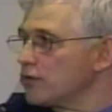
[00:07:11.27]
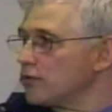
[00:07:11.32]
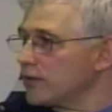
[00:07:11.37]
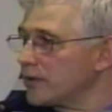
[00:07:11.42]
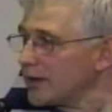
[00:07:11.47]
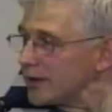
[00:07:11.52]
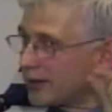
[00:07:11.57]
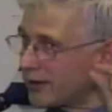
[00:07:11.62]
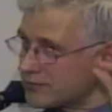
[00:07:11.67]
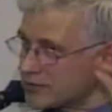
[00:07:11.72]
who
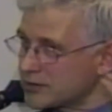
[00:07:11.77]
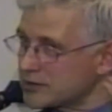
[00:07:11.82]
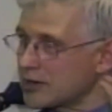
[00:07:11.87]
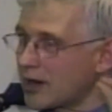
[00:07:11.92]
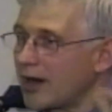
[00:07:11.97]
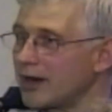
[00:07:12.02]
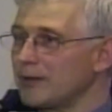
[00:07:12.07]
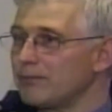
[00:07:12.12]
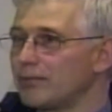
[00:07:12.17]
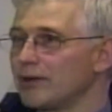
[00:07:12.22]
then gives a
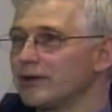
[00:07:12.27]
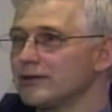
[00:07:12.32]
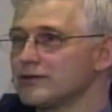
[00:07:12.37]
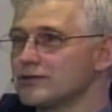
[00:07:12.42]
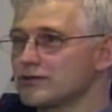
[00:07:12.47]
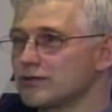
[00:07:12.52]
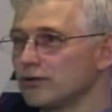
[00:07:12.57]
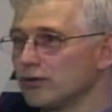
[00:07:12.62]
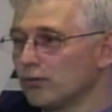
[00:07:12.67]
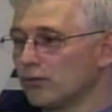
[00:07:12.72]
tiny pittance
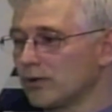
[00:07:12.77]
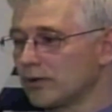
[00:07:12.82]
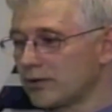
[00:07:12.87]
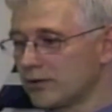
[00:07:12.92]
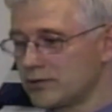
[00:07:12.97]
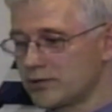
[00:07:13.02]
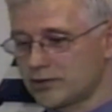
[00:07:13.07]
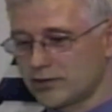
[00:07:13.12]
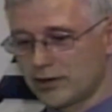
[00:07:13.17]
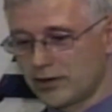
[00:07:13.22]
to the
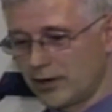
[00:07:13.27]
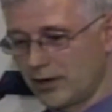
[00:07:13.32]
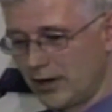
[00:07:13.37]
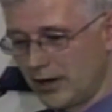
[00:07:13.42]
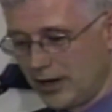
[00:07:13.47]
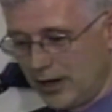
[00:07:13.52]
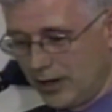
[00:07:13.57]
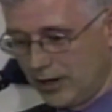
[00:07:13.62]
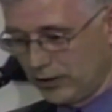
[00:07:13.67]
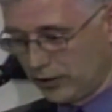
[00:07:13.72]
workers
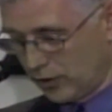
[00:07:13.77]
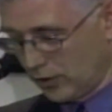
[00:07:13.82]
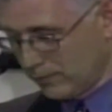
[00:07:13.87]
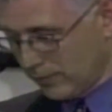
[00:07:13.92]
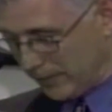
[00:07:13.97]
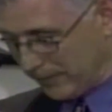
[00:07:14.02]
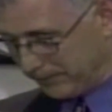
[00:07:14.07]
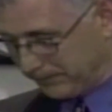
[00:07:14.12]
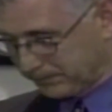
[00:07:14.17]
in Cuba.